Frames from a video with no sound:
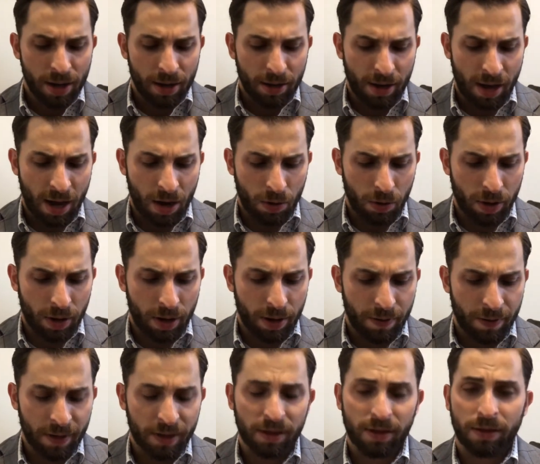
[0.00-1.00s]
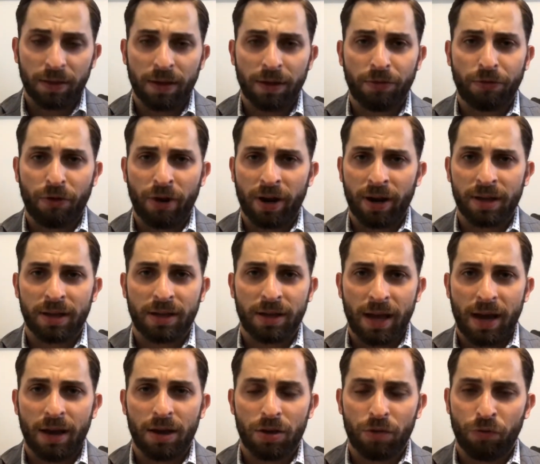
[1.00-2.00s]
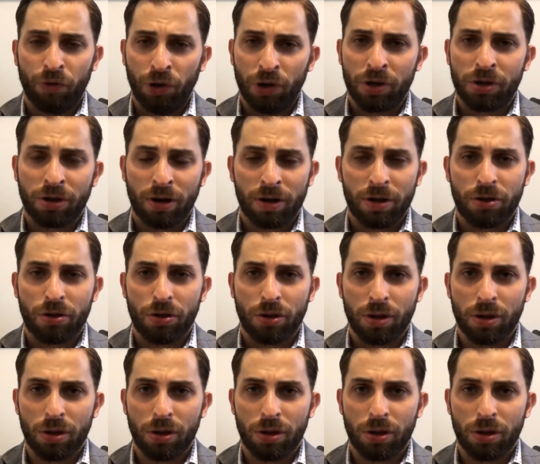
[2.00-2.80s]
Now, this fragrance really starts